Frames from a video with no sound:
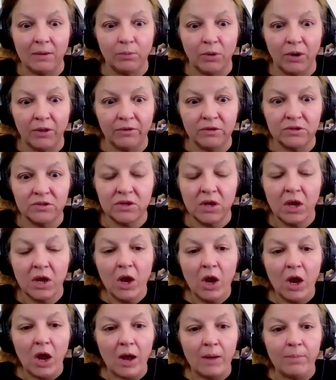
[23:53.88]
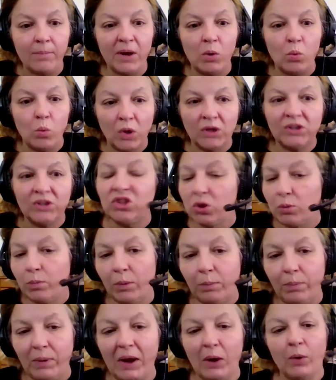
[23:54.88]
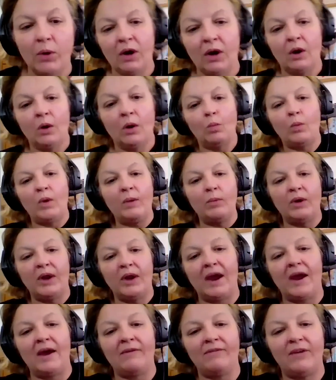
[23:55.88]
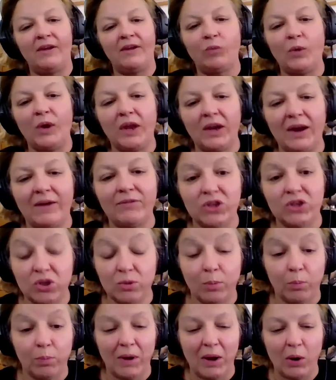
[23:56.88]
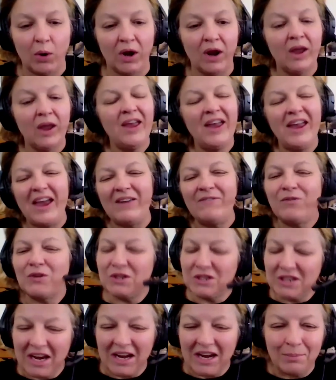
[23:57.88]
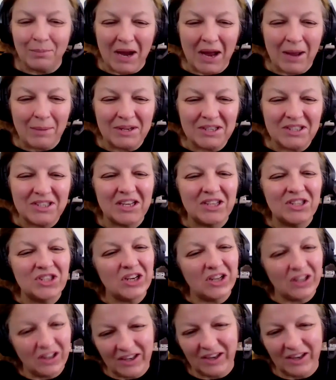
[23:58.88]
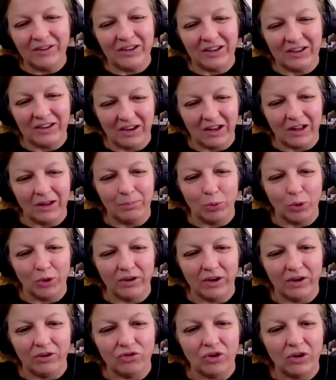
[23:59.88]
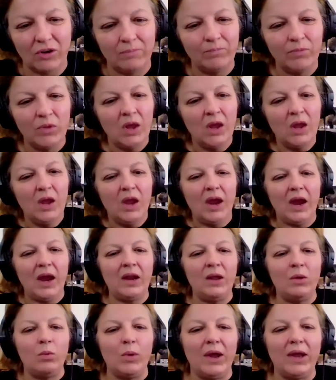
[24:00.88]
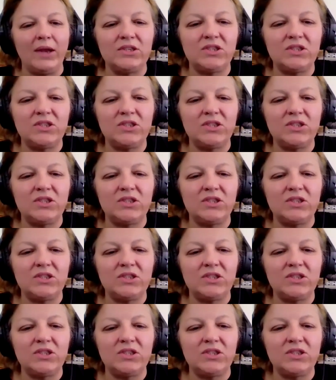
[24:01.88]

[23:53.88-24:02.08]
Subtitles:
brothers about what superpower we would have if we could have a superpower. And for stand-up comics, it's clearly teleportation. Anyway,